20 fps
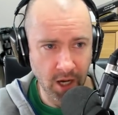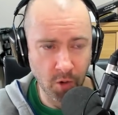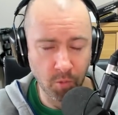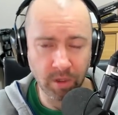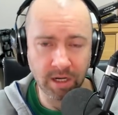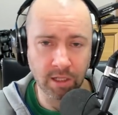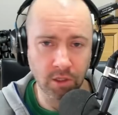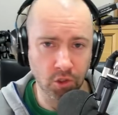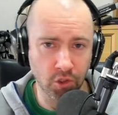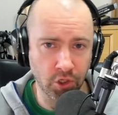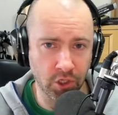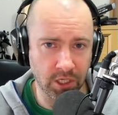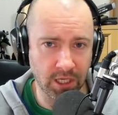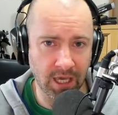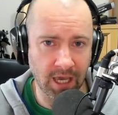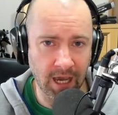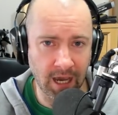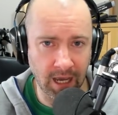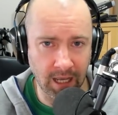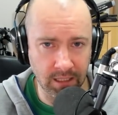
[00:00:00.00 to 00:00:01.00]
I want to look
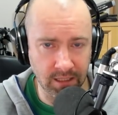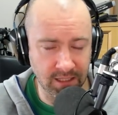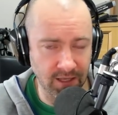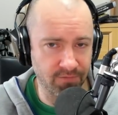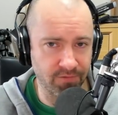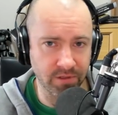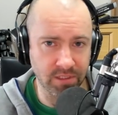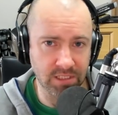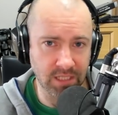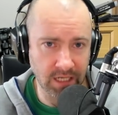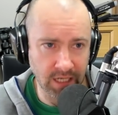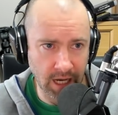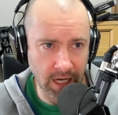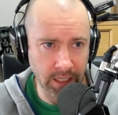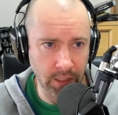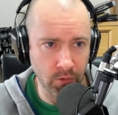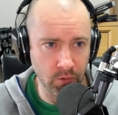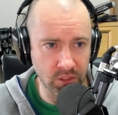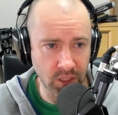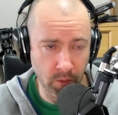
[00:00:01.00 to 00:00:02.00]
at different
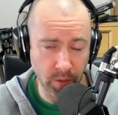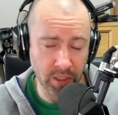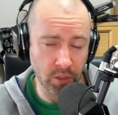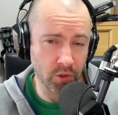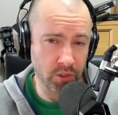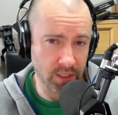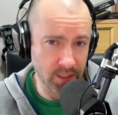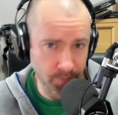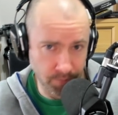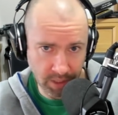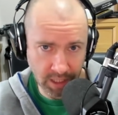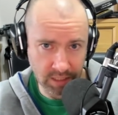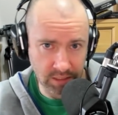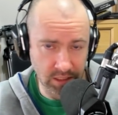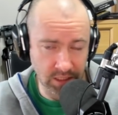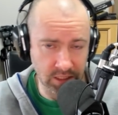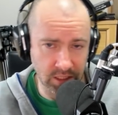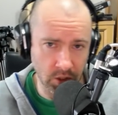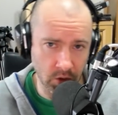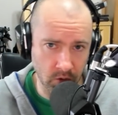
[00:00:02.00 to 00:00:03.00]
scenarios. I want to look at the
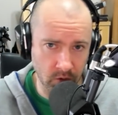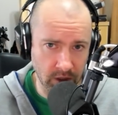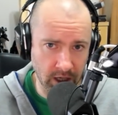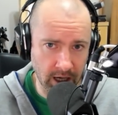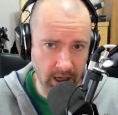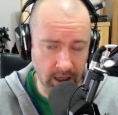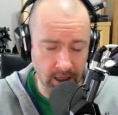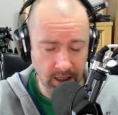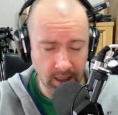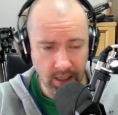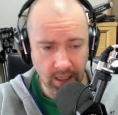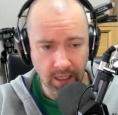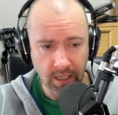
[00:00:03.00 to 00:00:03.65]
prices and all that.